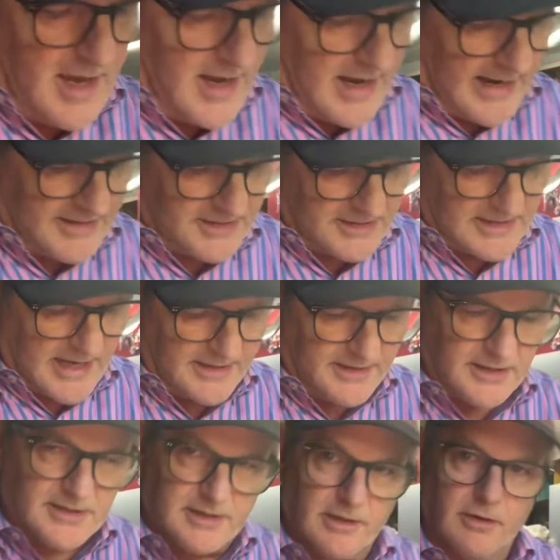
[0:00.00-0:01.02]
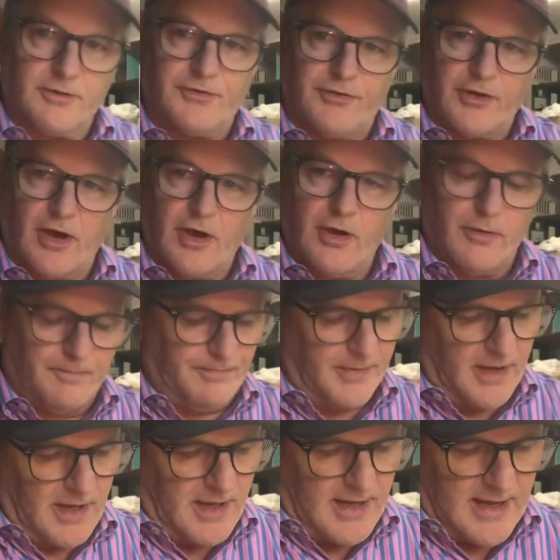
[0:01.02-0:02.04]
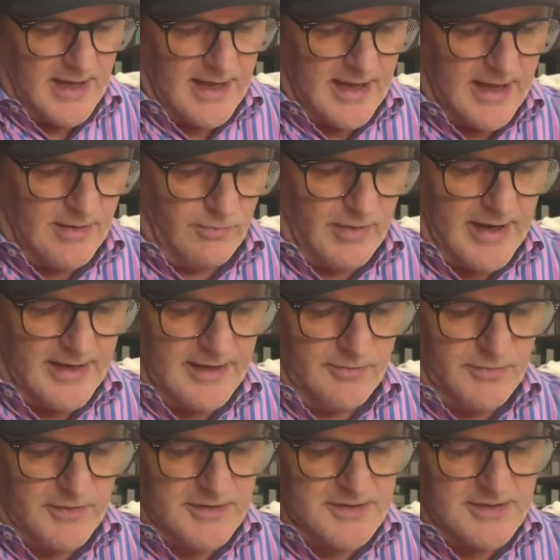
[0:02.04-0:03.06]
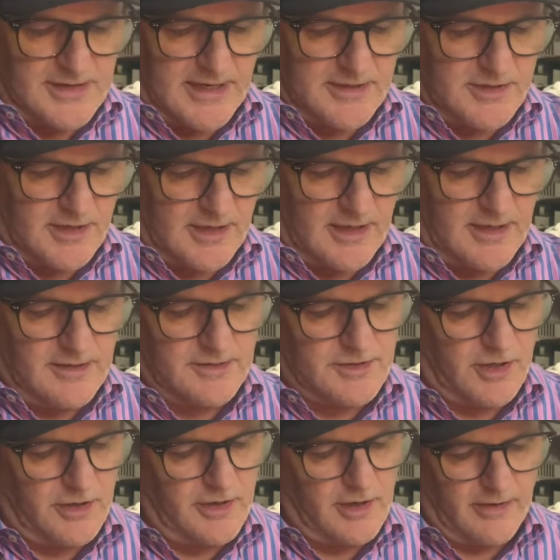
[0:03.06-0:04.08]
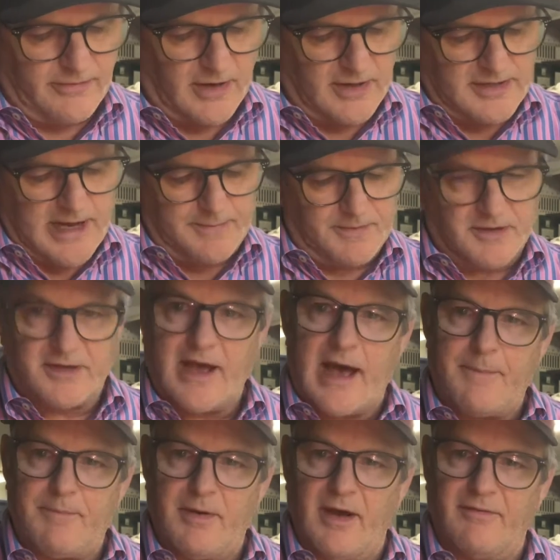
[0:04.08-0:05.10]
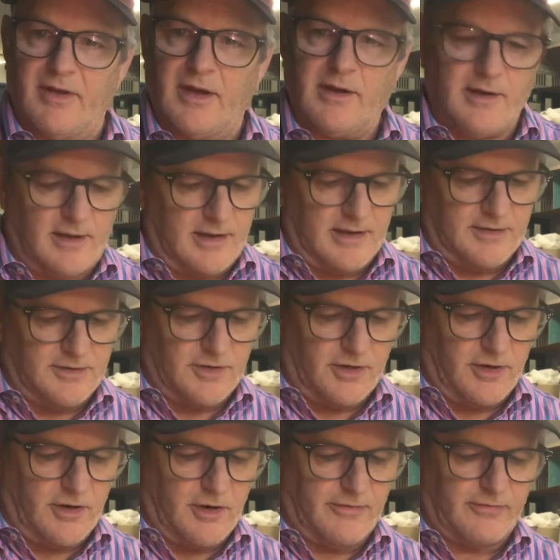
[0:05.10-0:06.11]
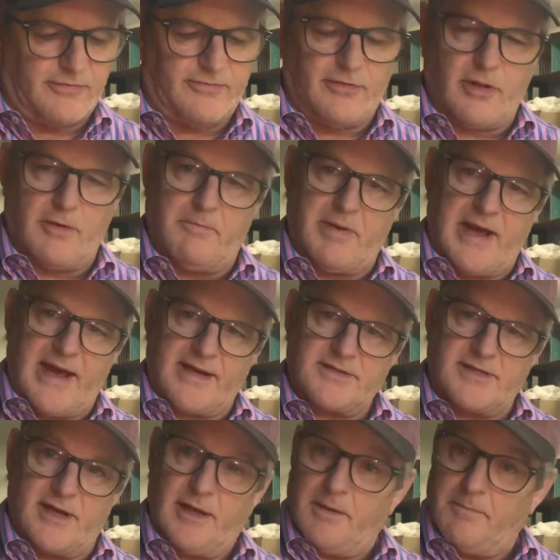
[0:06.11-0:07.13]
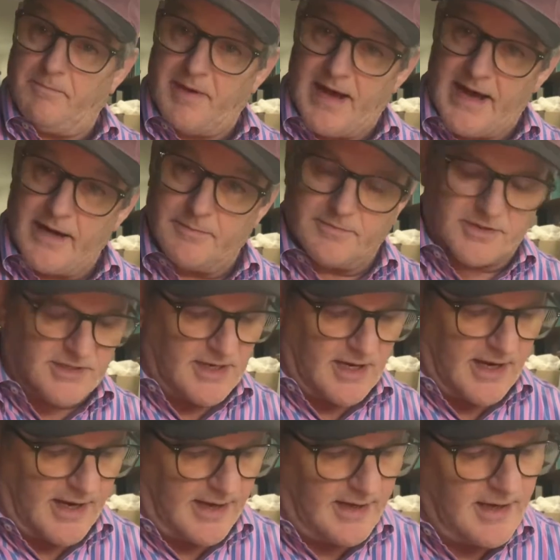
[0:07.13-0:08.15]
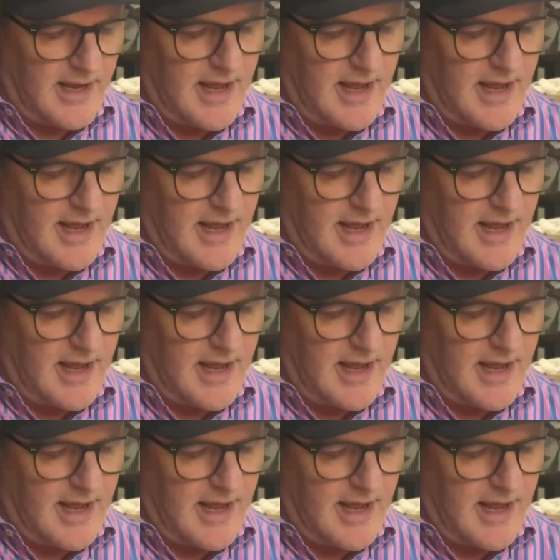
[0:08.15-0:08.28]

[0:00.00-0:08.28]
I just got this little dome, and what I did was I took it and turned it over. I taped the top of it and turned it over for the back side, the bottom side,